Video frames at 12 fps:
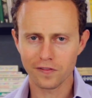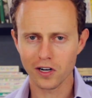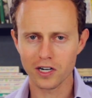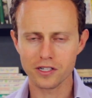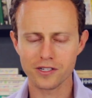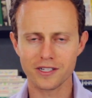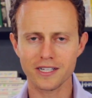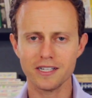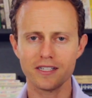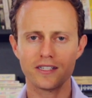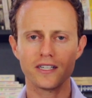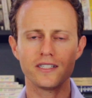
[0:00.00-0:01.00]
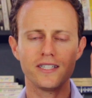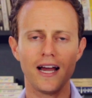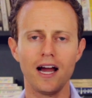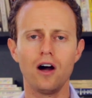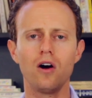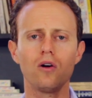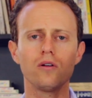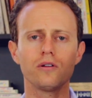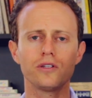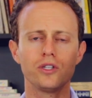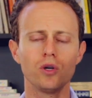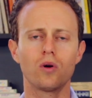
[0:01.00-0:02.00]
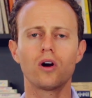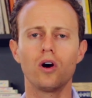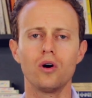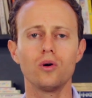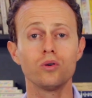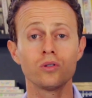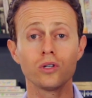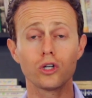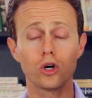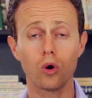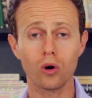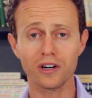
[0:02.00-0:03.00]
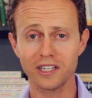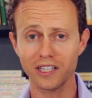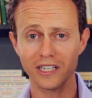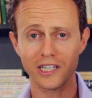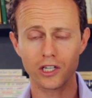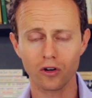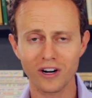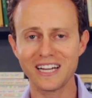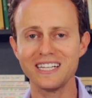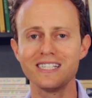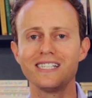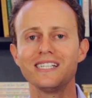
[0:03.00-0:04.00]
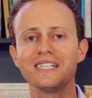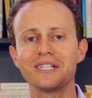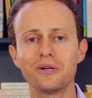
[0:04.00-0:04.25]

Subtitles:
first is to tell your own quirky, crazy,